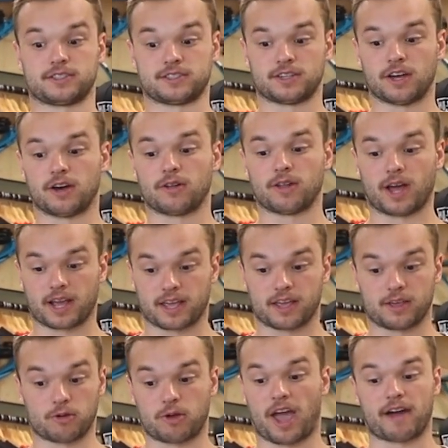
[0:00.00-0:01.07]
just know like
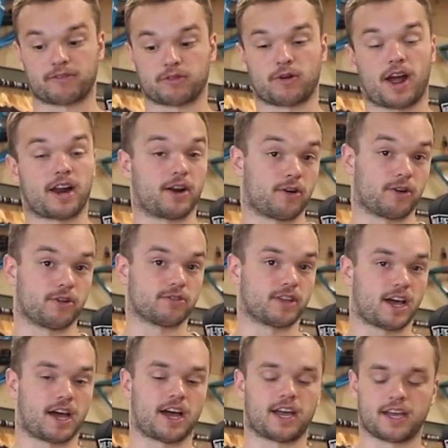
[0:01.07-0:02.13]
you have to ride it or you'll
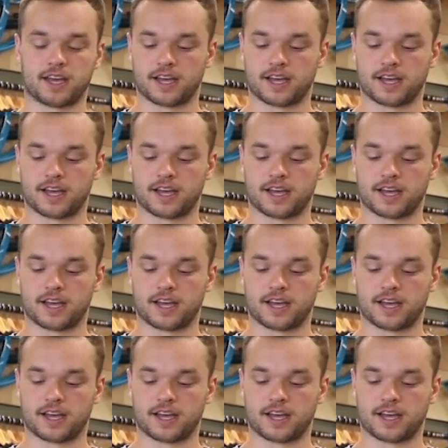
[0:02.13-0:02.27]
die.